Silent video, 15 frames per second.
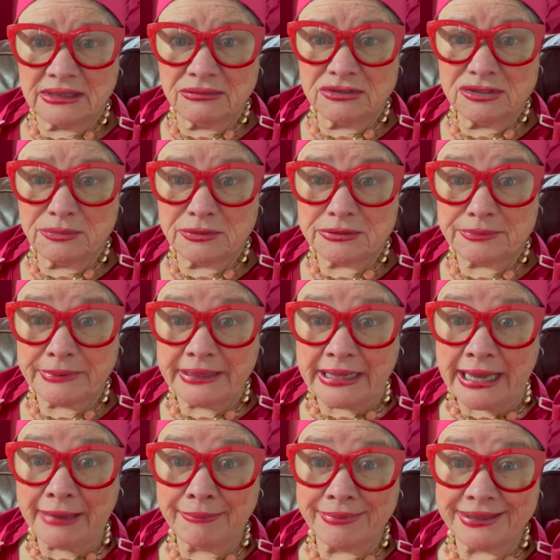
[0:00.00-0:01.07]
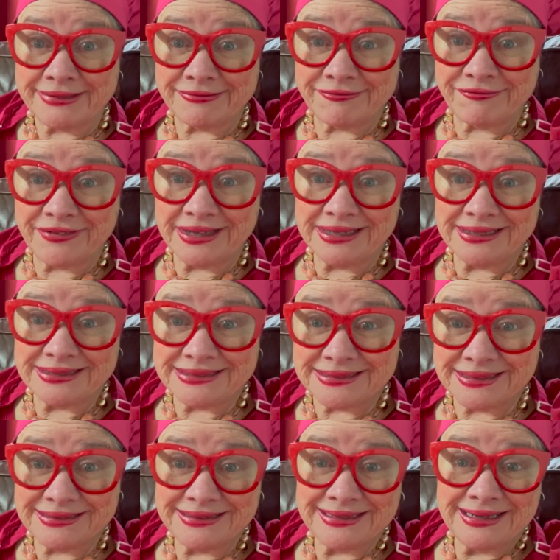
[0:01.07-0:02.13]
We're supposed to be happy and fun,
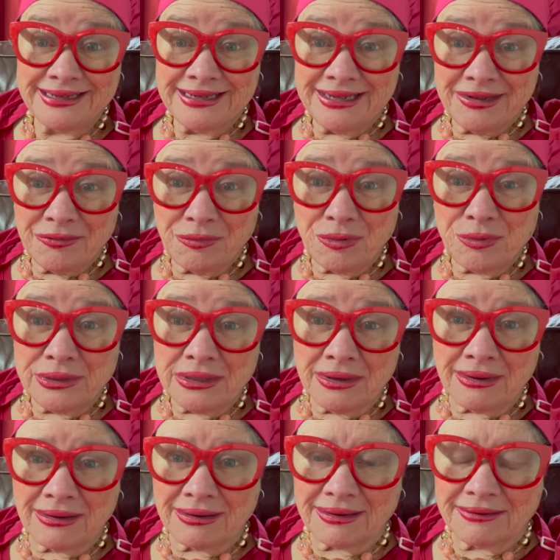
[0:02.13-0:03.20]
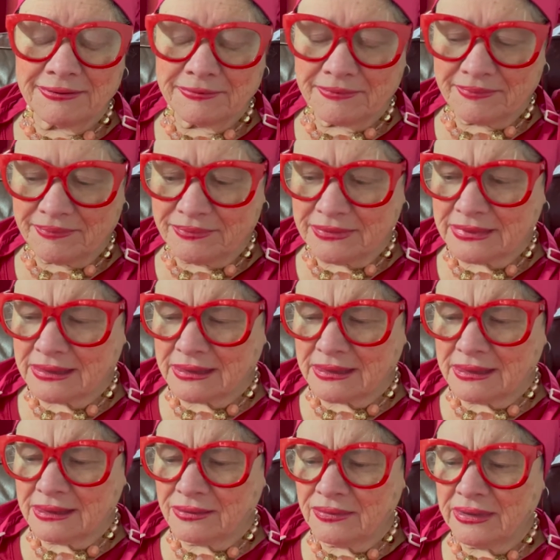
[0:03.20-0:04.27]
and well, we are.
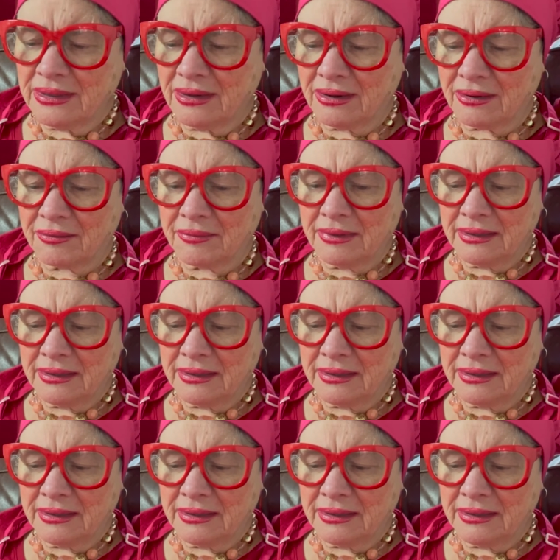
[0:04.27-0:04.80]
We are.